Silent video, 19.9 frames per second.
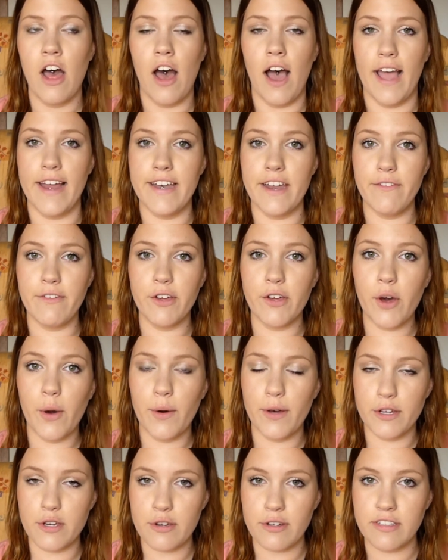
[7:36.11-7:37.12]
I never go
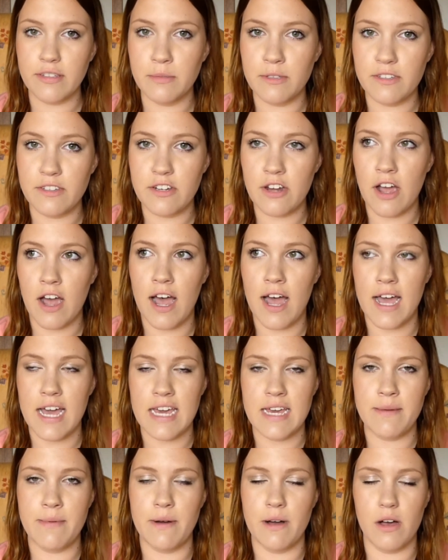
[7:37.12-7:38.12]
at Christmas
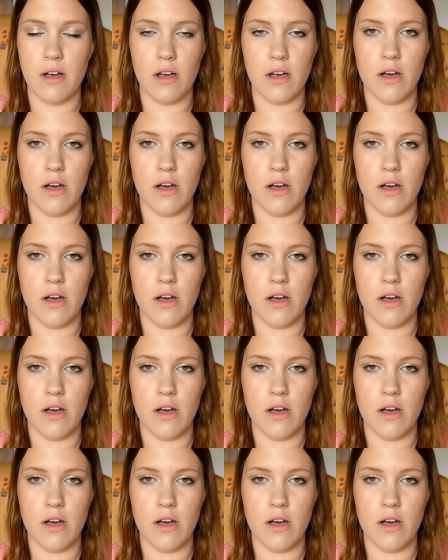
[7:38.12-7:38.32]
time.